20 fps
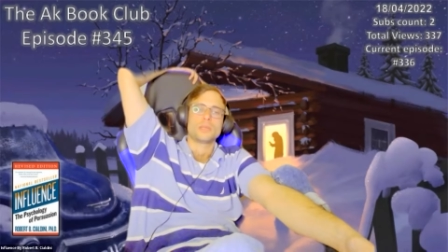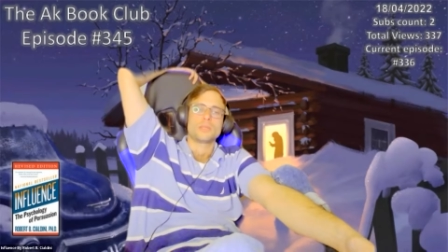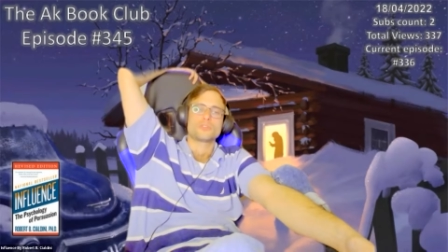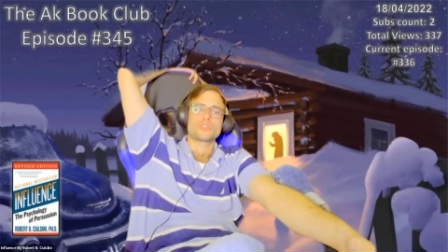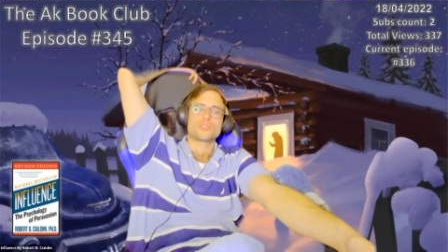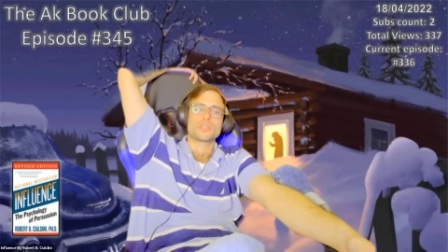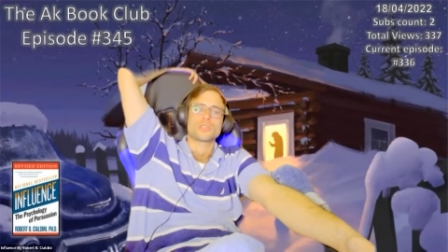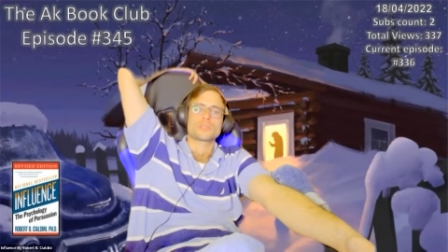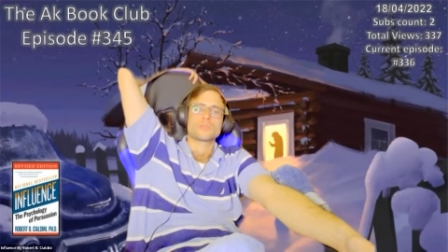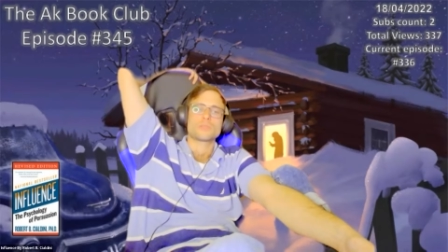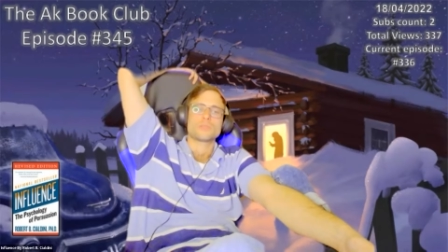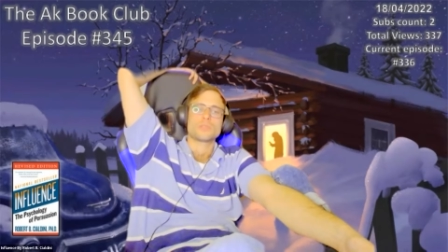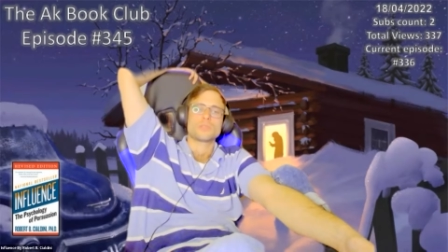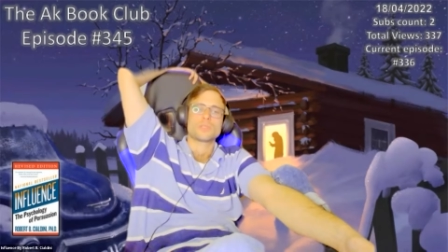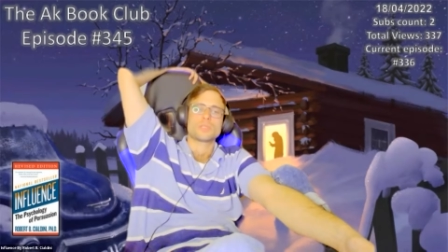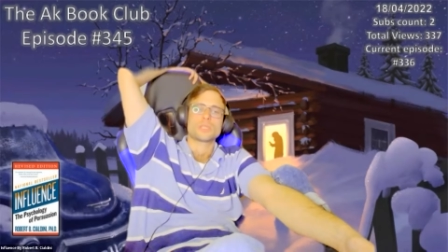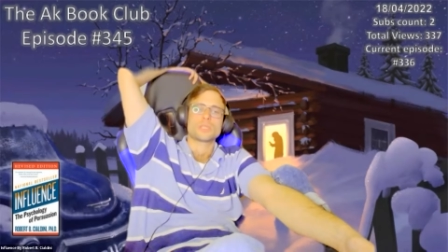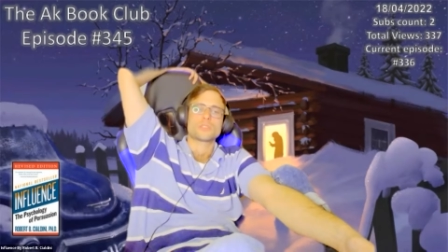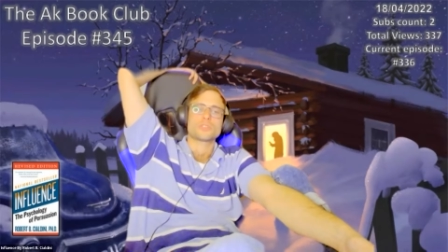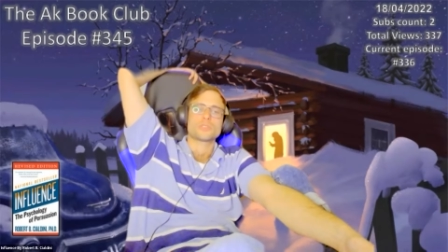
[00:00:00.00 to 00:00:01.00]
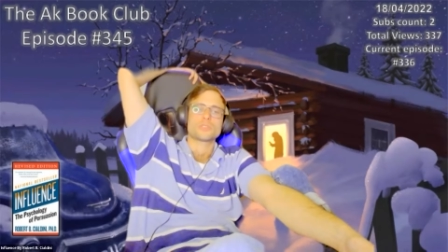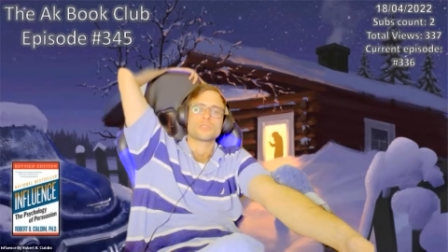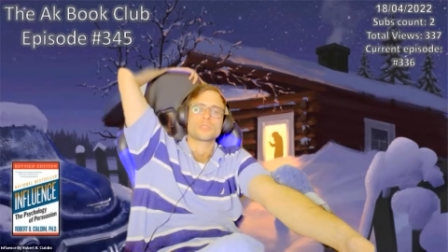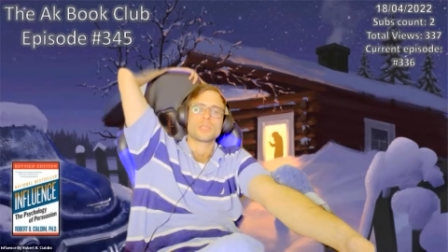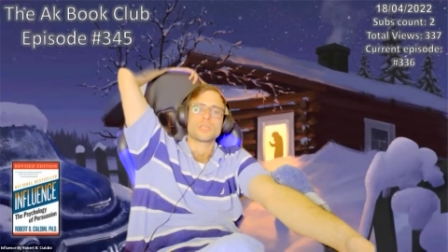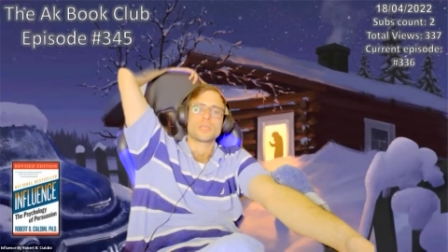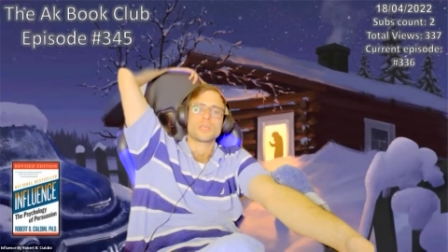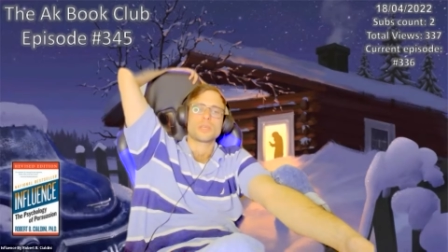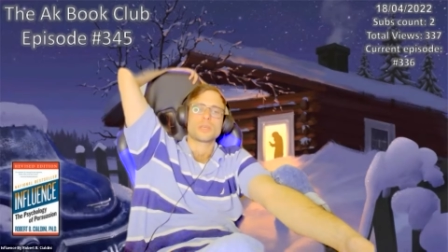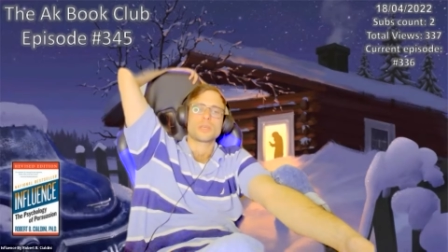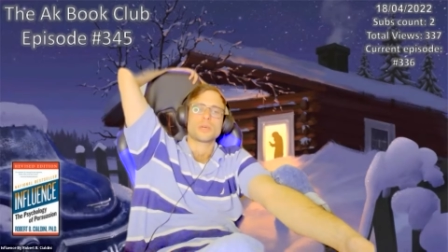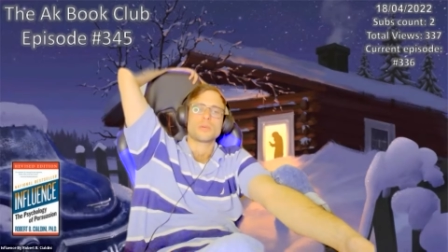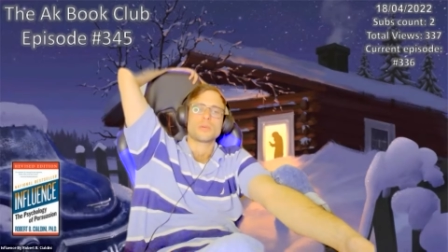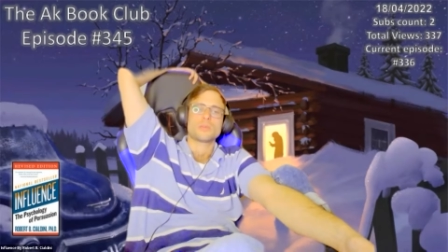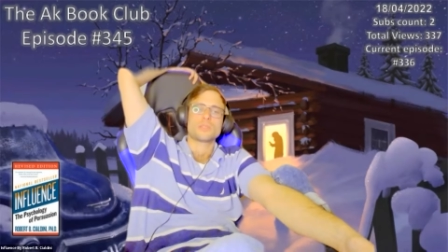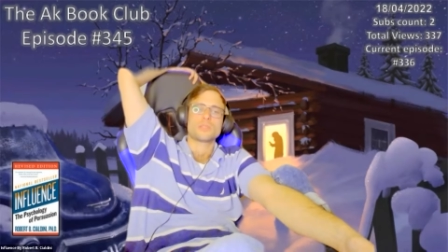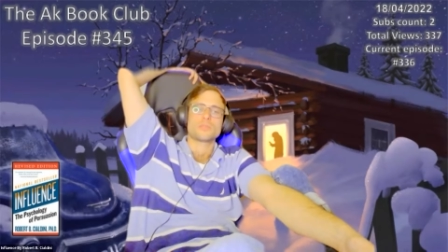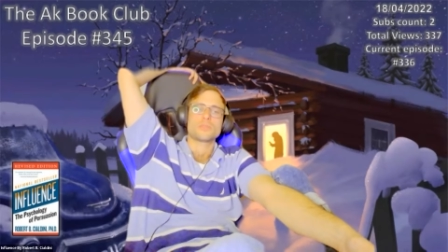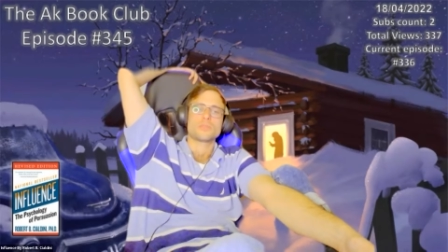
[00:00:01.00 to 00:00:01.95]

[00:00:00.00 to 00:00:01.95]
Just good intentions coupled